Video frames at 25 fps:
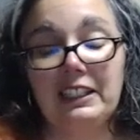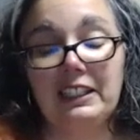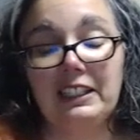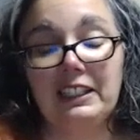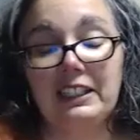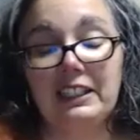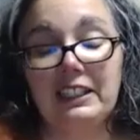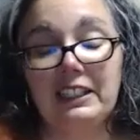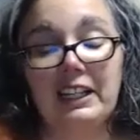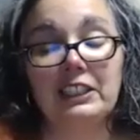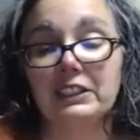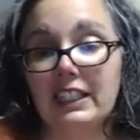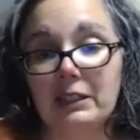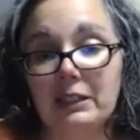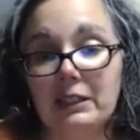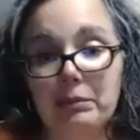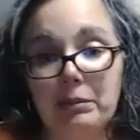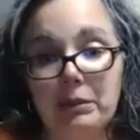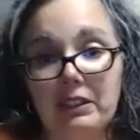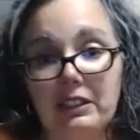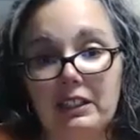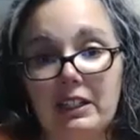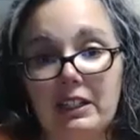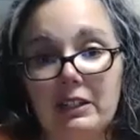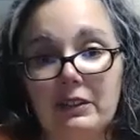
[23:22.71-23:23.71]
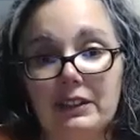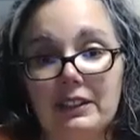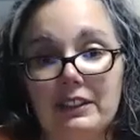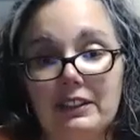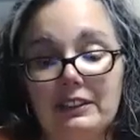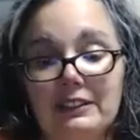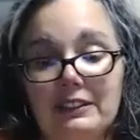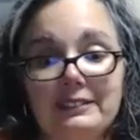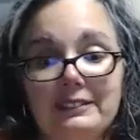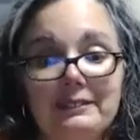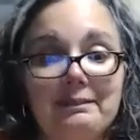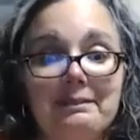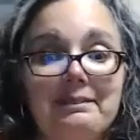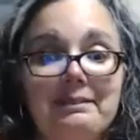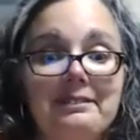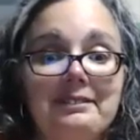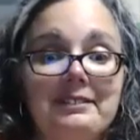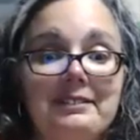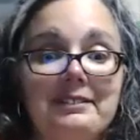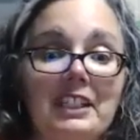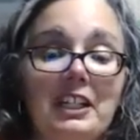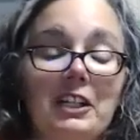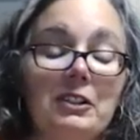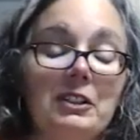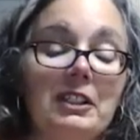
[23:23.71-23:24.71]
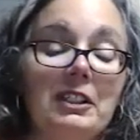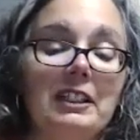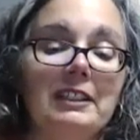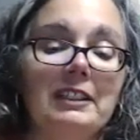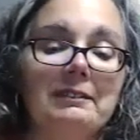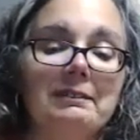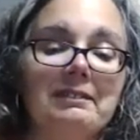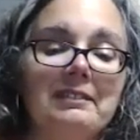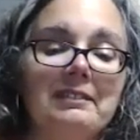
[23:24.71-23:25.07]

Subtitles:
I just had to put it out there. Okay.